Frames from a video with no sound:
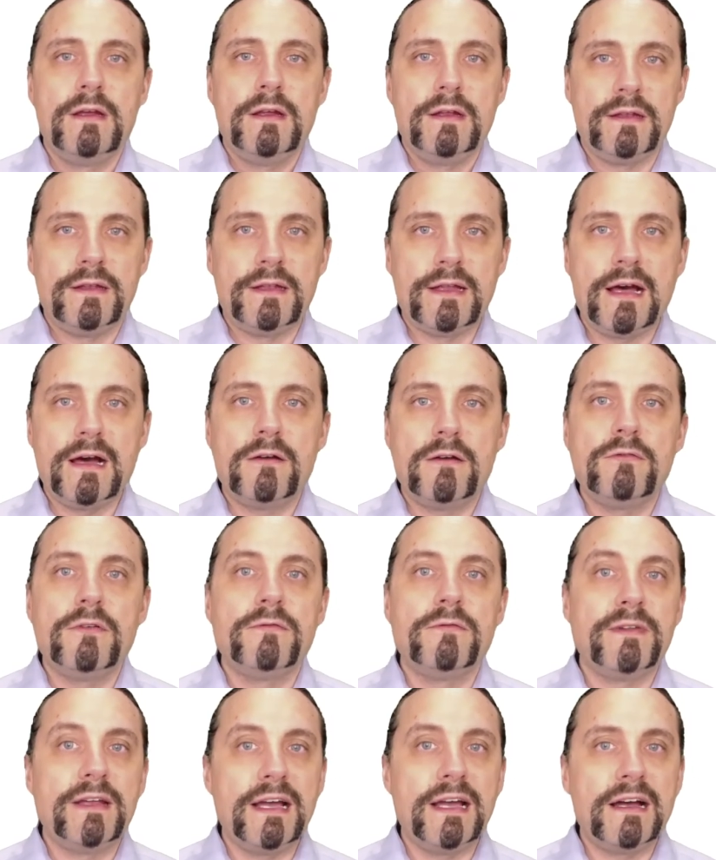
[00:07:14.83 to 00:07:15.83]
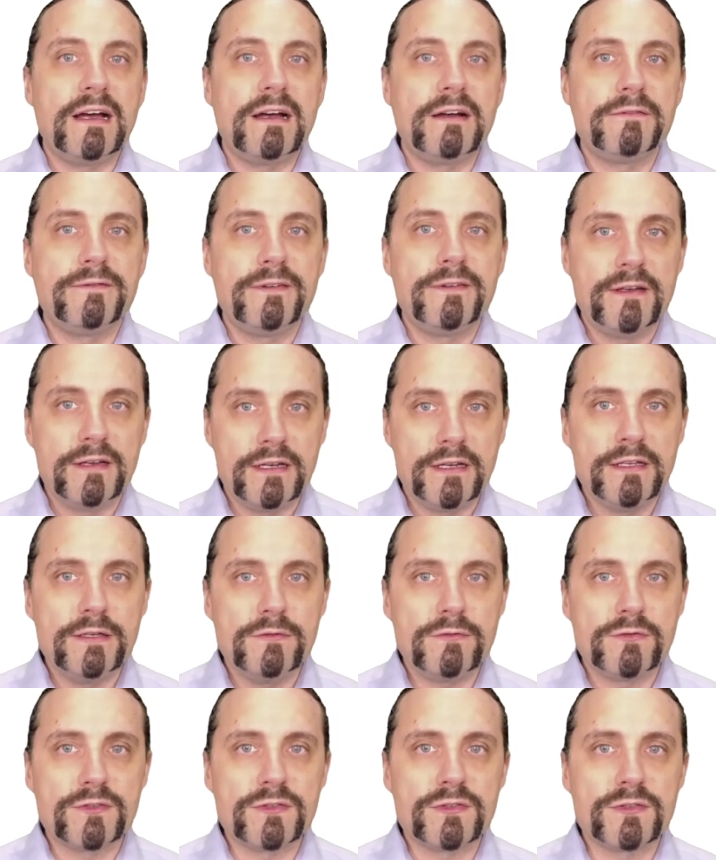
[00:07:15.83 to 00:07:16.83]
Now we have a
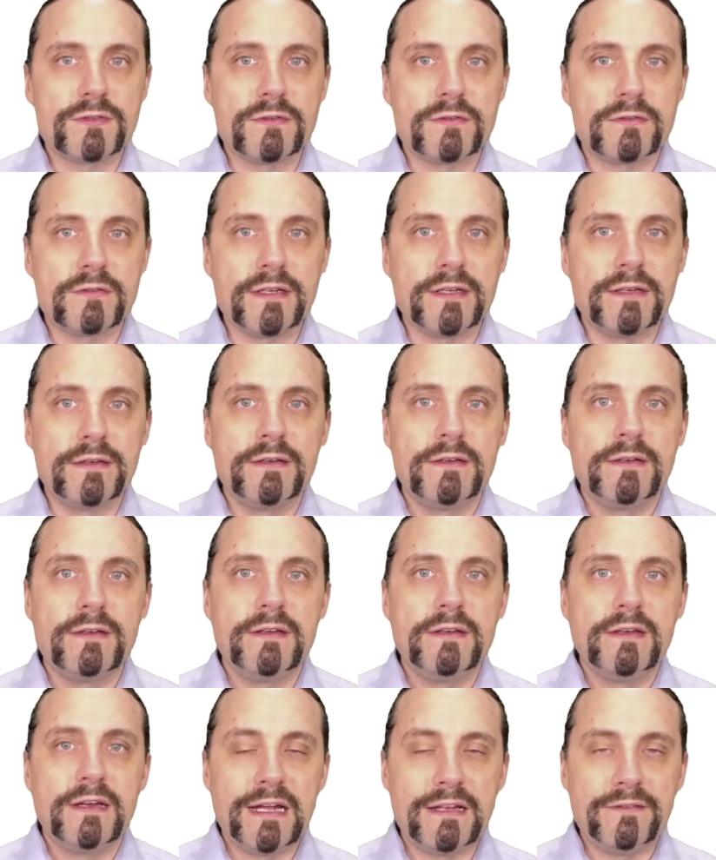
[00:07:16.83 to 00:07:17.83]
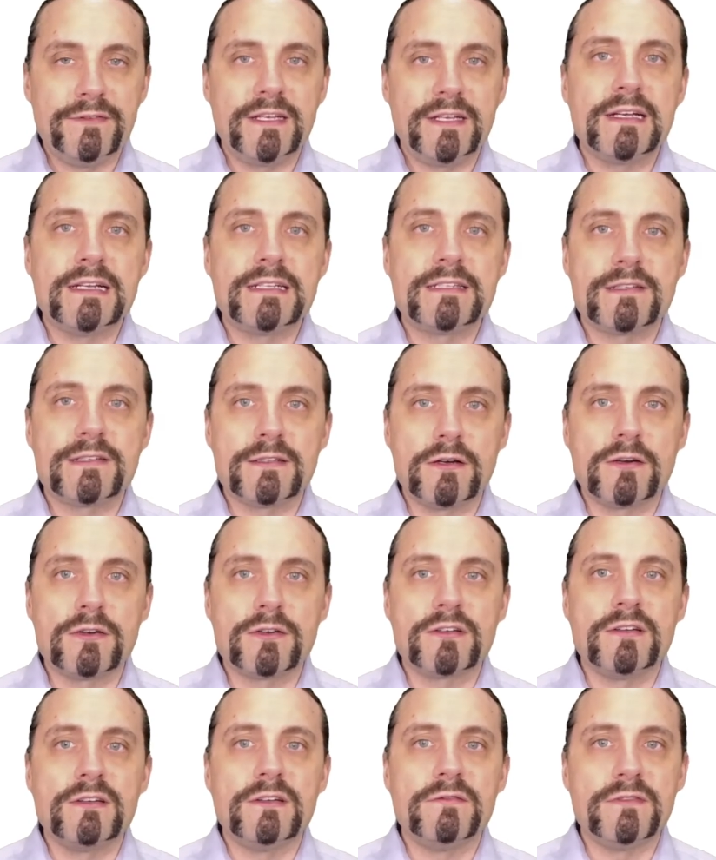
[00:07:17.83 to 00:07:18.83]
user story and we can
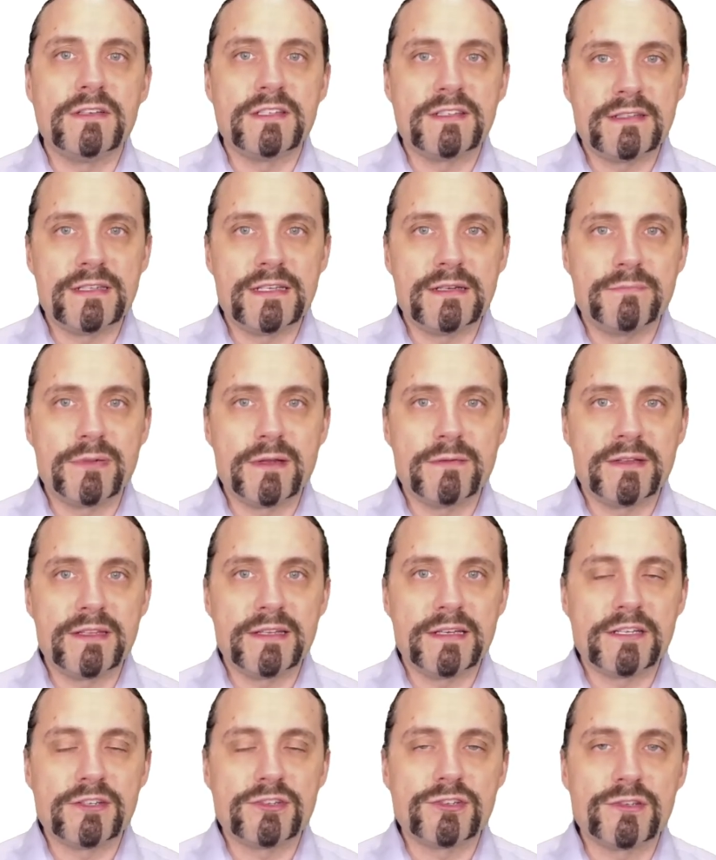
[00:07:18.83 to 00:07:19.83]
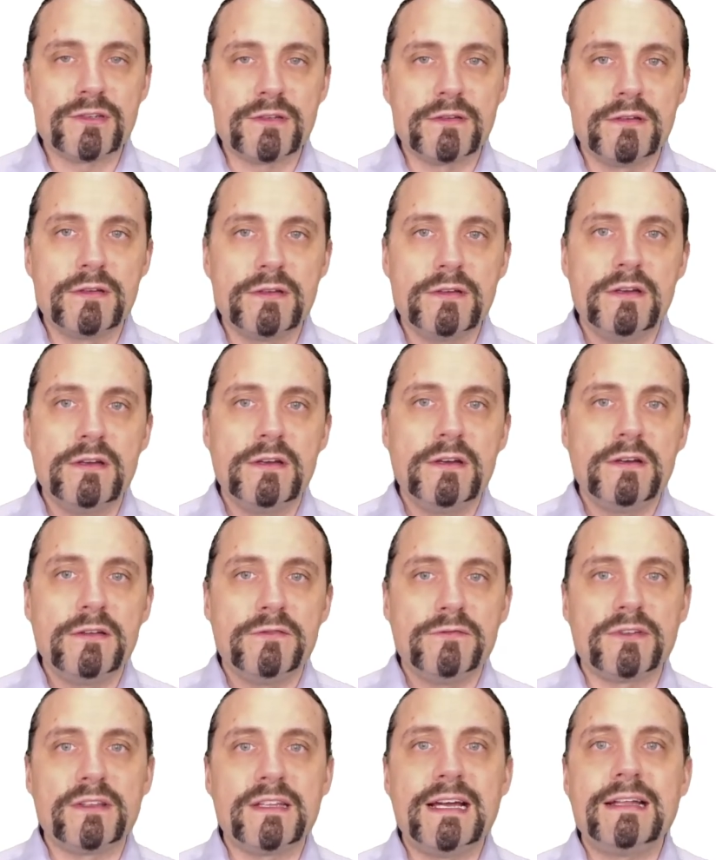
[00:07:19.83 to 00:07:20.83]
start with the implementation.
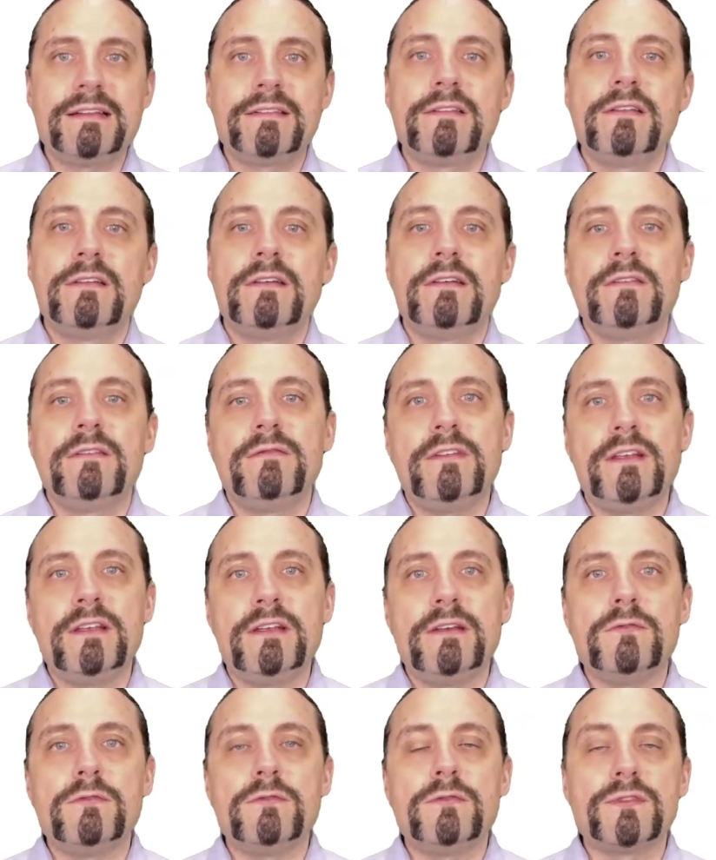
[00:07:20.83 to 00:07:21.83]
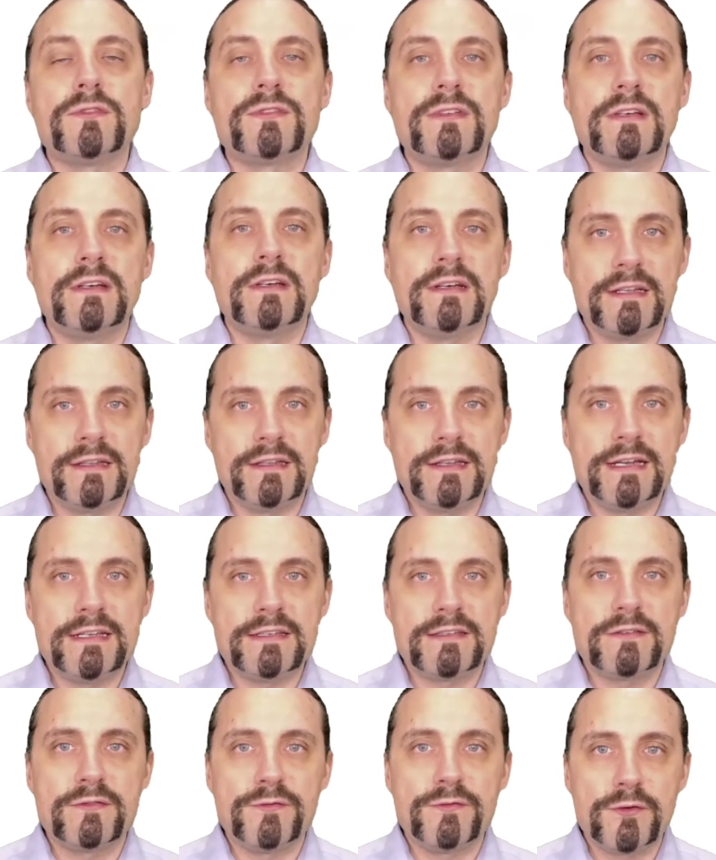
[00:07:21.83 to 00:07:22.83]
For that we use a
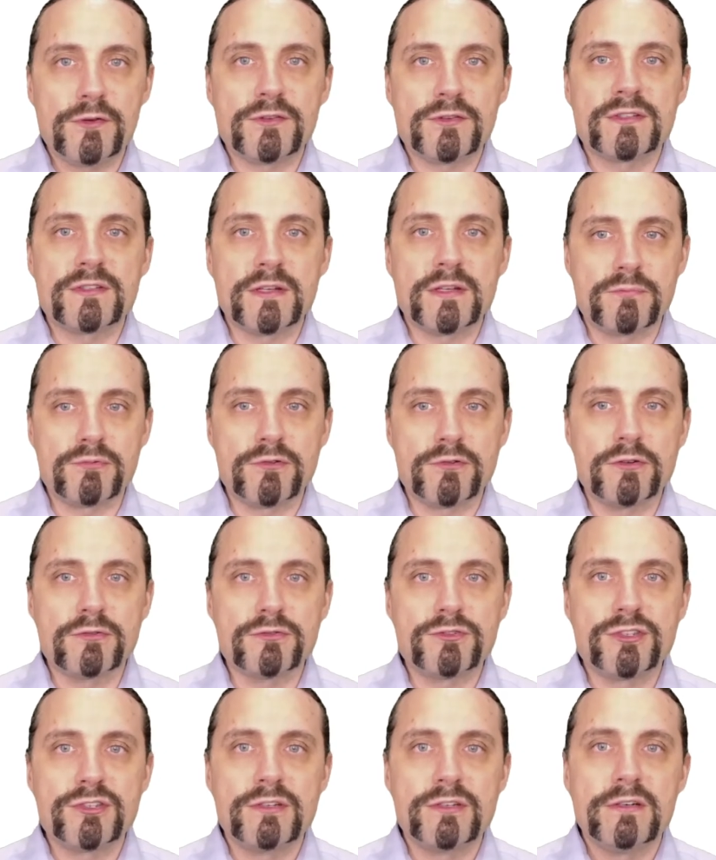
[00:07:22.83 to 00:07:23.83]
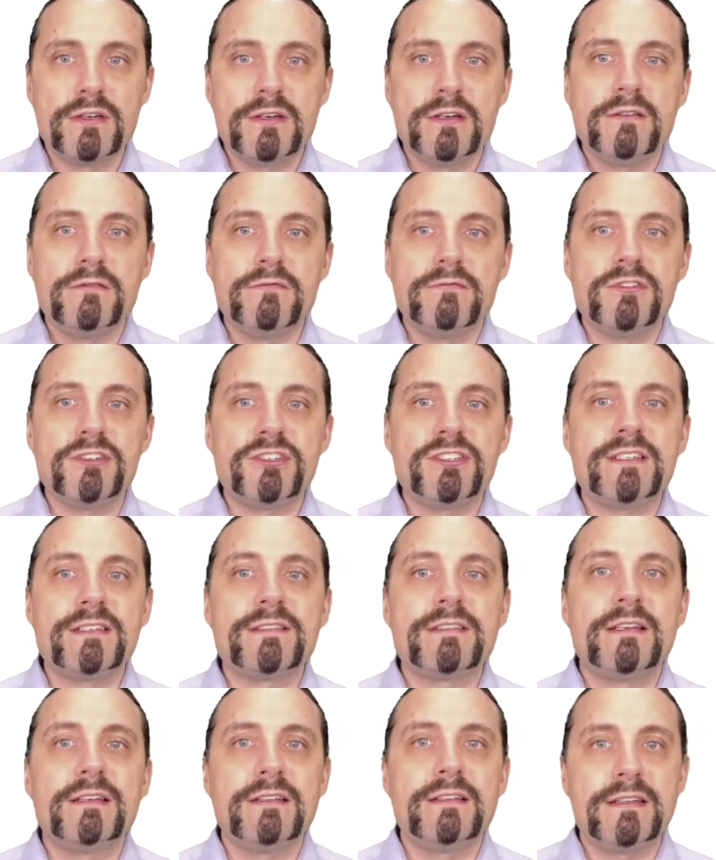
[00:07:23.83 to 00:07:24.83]
test-first approach, which
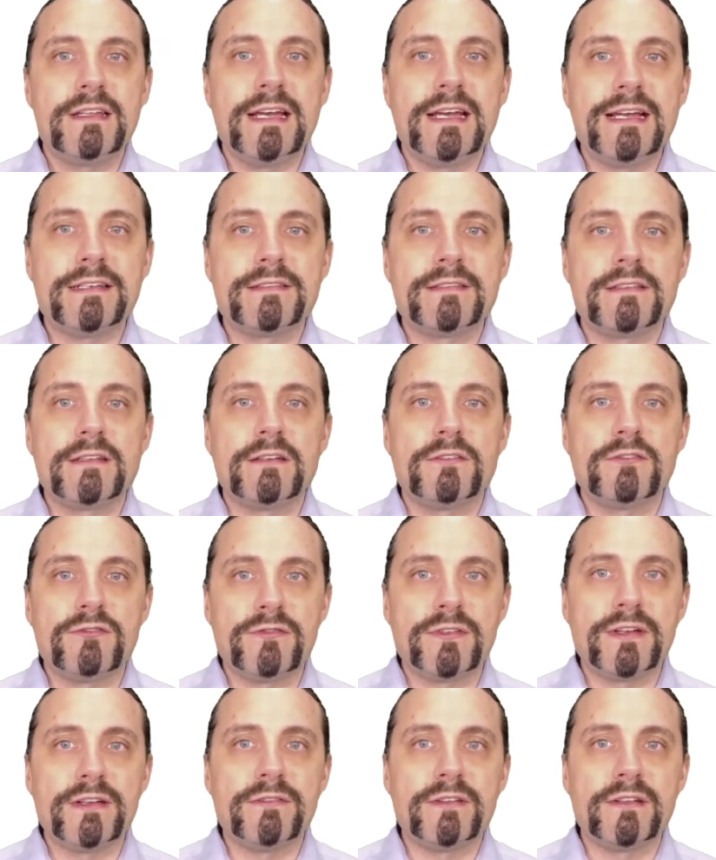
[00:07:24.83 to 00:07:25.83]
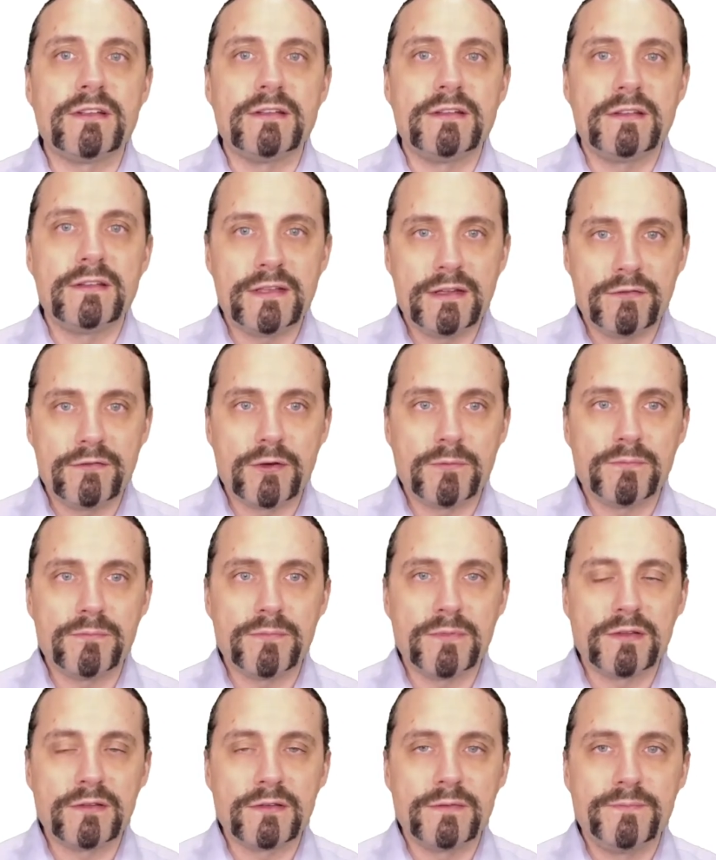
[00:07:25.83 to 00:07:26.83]
is test-driven
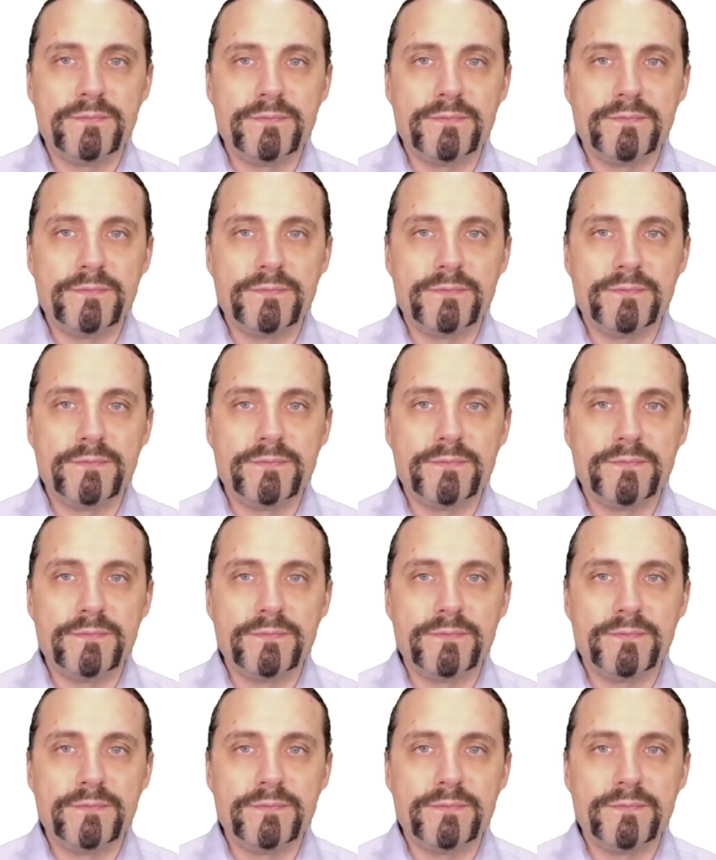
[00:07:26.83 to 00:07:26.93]
development.